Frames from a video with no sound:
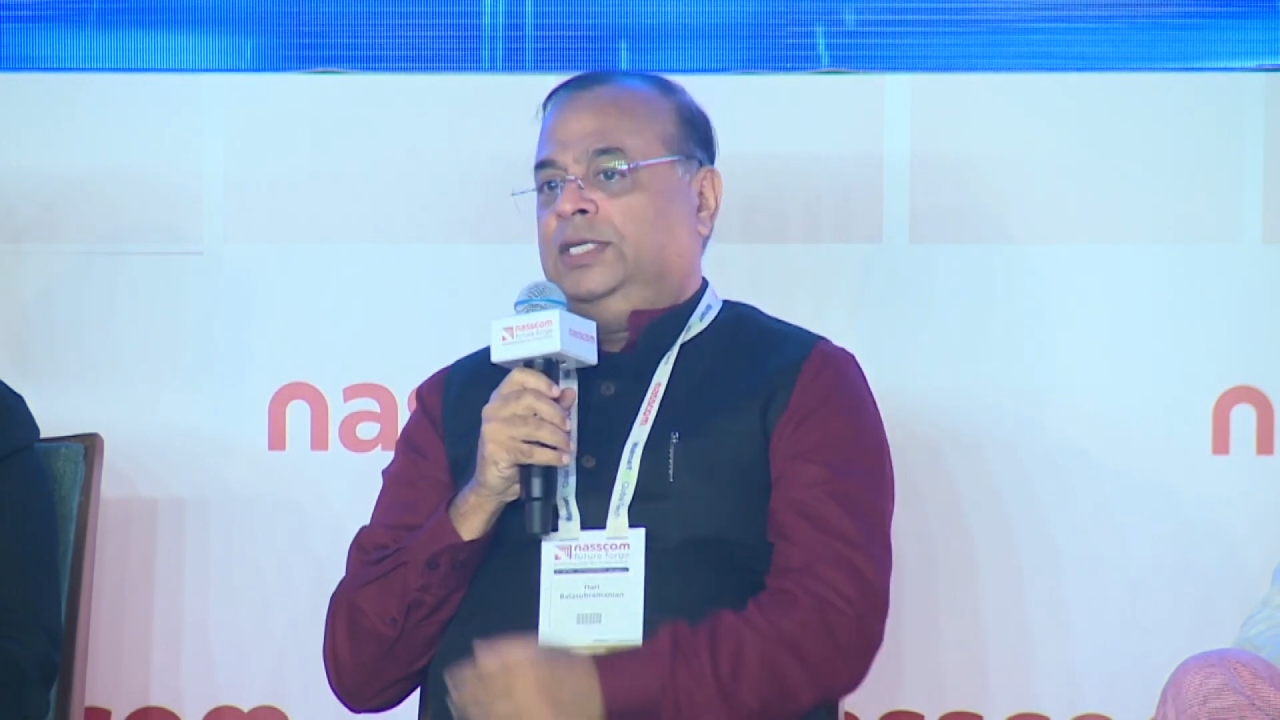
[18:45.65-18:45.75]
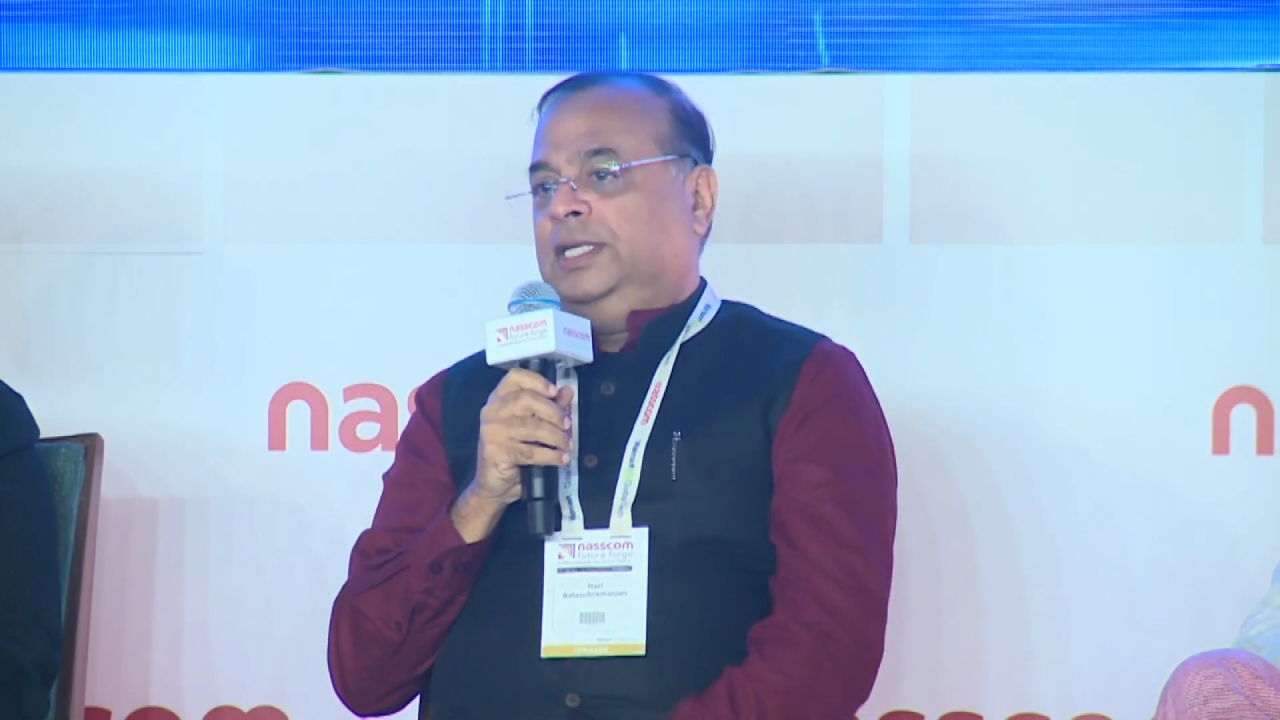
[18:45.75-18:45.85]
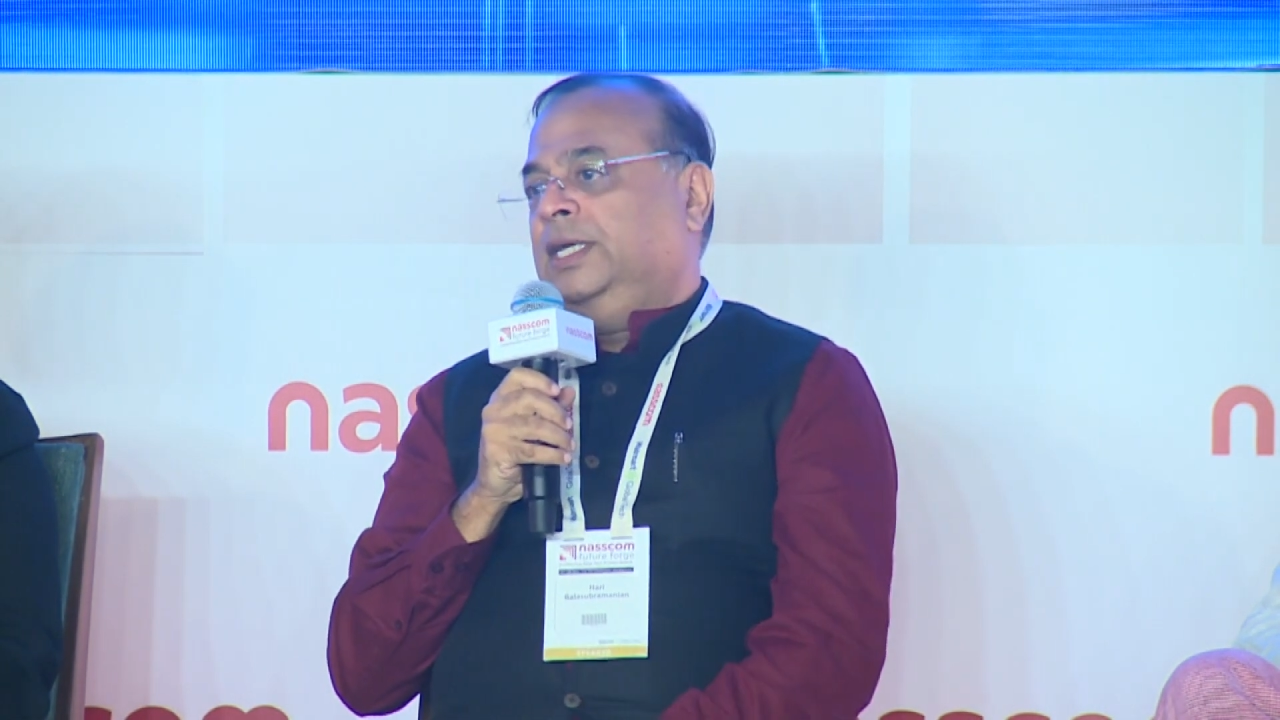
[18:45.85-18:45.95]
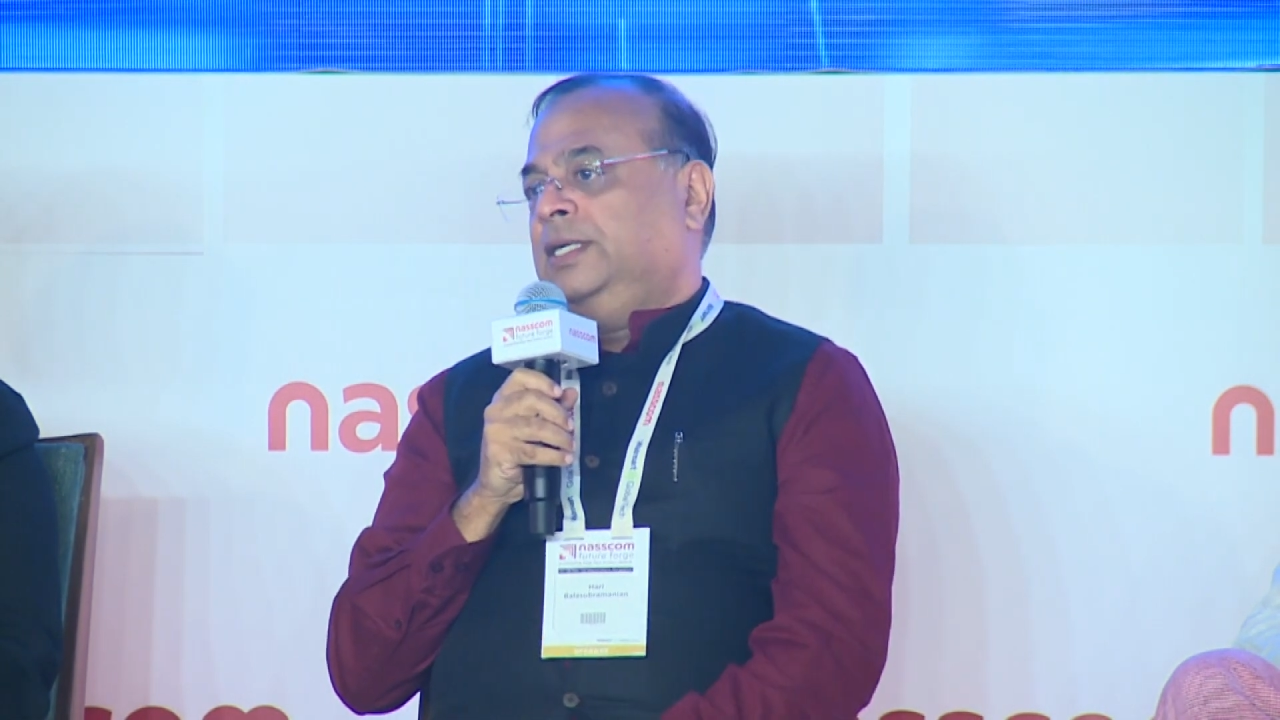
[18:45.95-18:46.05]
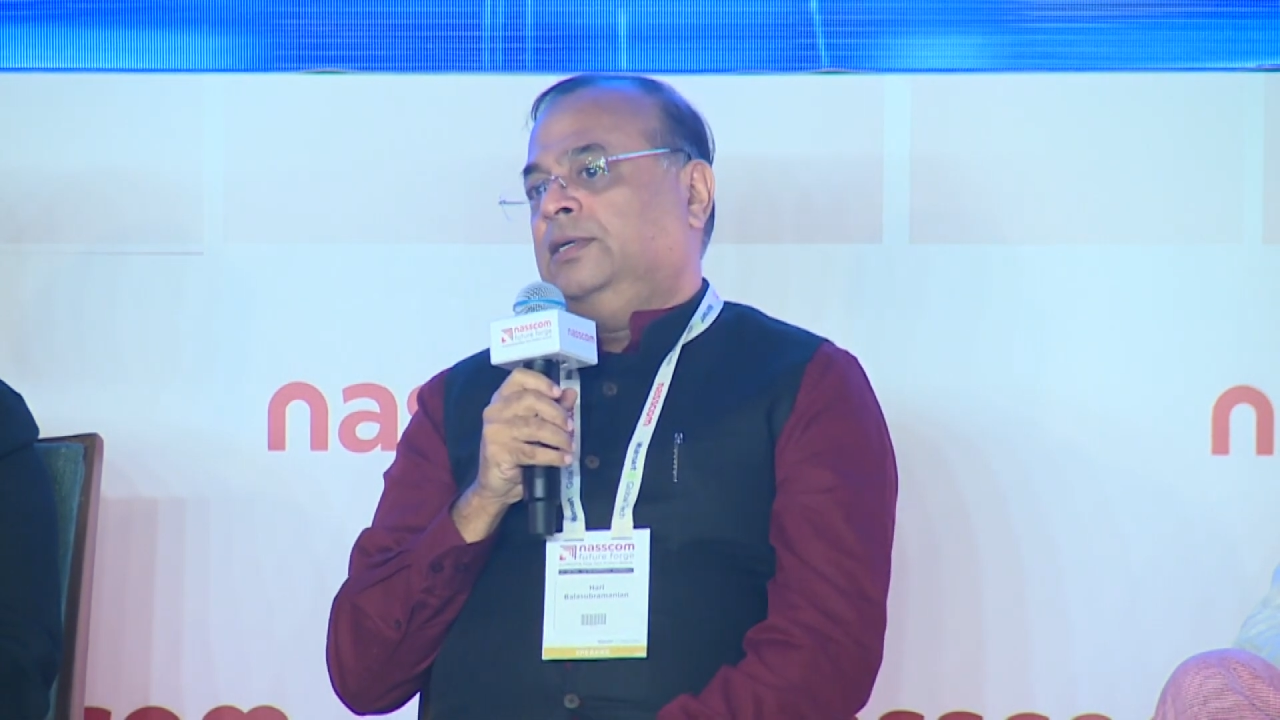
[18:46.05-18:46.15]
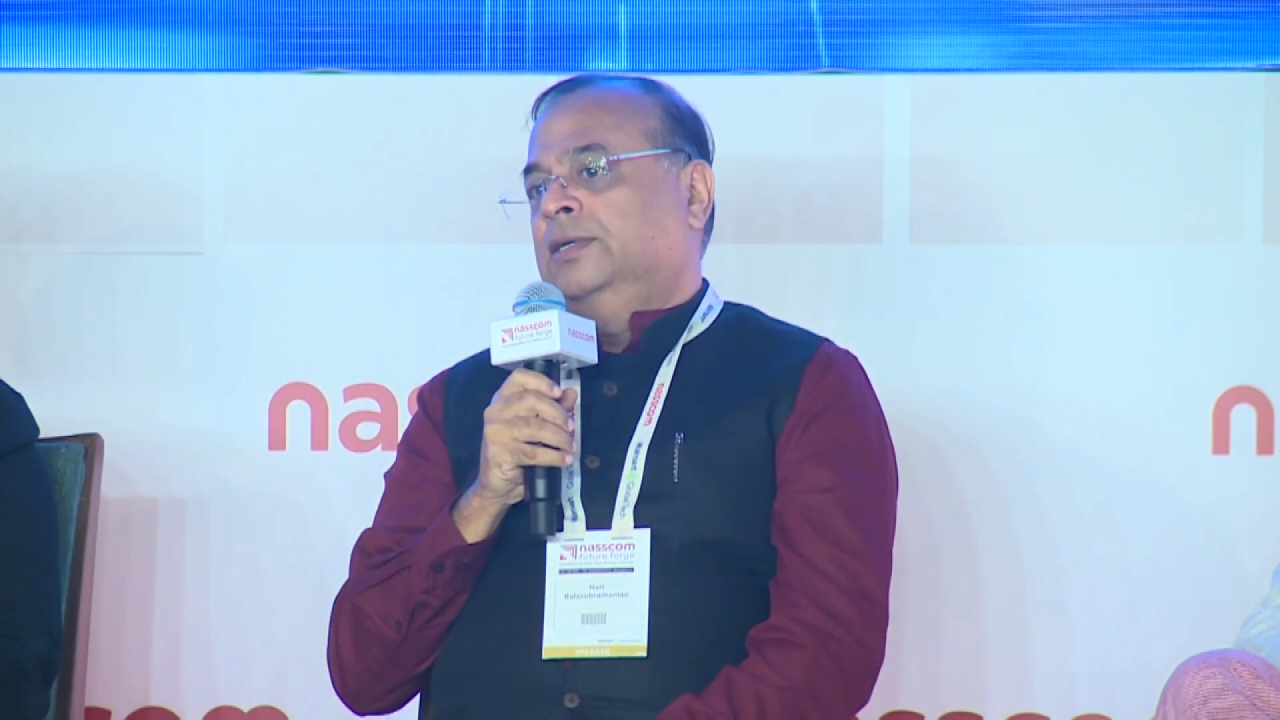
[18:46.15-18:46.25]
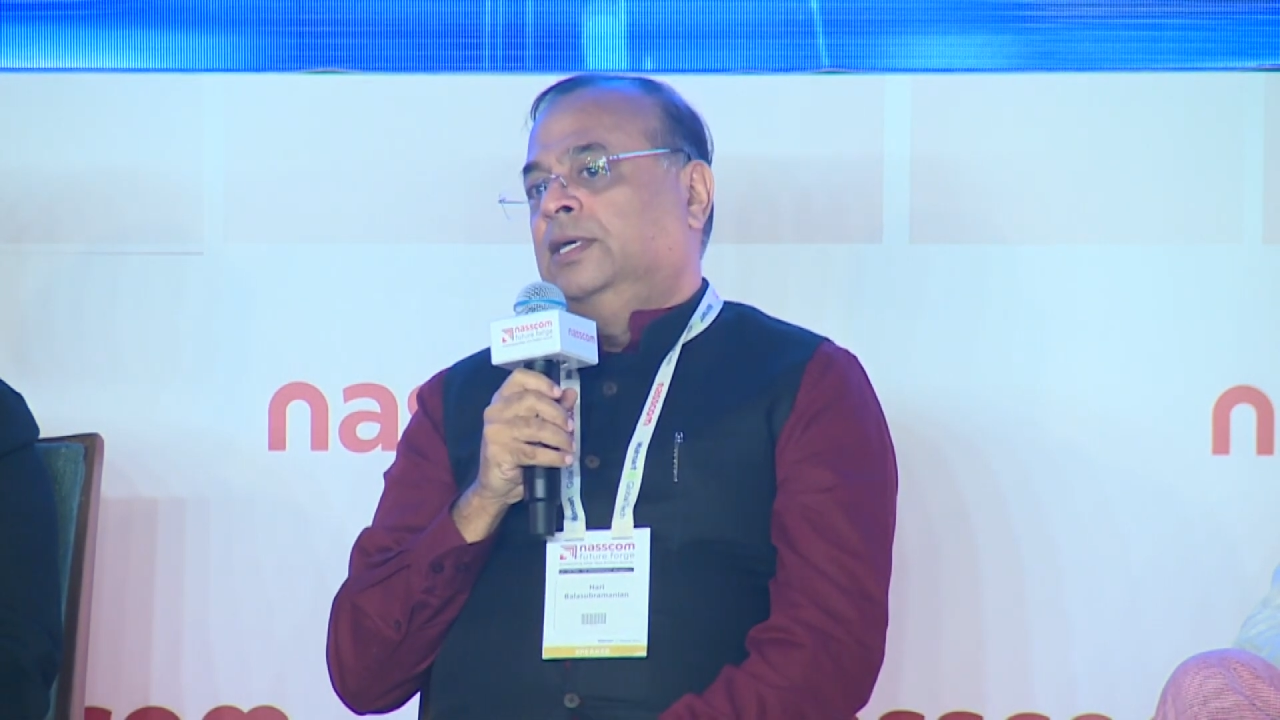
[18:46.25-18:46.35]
say that